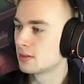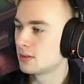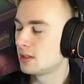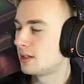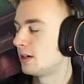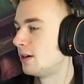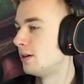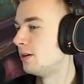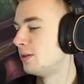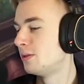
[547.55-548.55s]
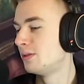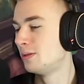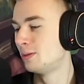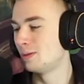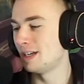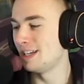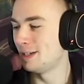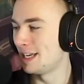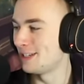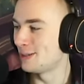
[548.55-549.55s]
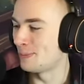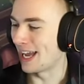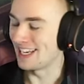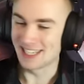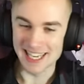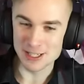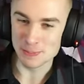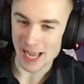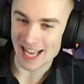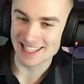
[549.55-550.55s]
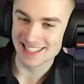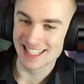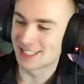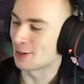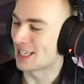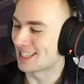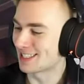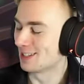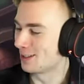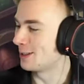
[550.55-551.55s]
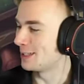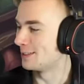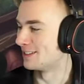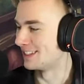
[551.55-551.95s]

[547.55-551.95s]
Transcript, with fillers: No, wait, you can't just pass. You can't just pass. That's okay. That's a little illegal.